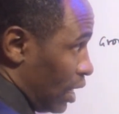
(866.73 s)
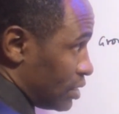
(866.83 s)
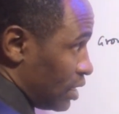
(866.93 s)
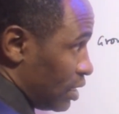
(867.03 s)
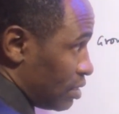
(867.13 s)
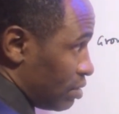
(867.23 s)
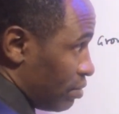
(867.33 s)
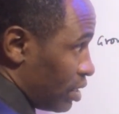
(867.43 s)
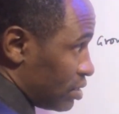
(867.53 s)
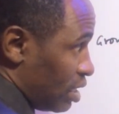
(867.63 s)
10
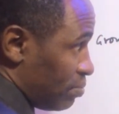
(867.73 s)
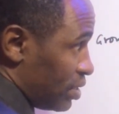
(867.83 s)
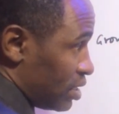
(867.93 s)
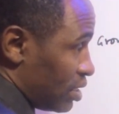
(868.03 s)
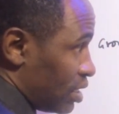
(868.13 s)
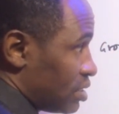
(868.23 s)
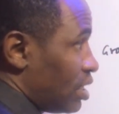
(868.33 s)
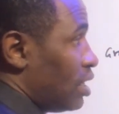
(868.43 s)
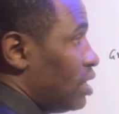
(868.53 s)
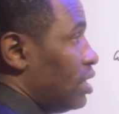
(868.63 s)
plus 8
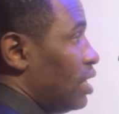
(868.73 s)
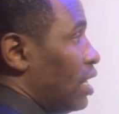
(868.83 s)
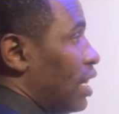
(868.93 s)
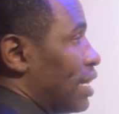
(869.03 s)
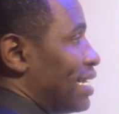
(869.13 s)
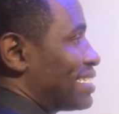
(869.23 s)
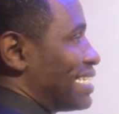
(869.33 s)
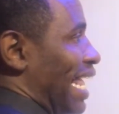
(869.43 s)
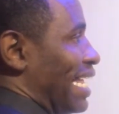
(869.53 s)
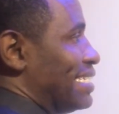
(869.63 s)
that's
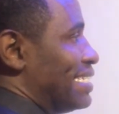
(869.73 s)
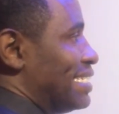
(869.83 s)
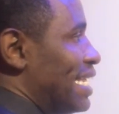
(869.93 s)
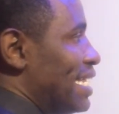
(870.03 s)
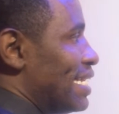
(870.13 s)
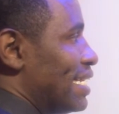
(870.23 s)
18,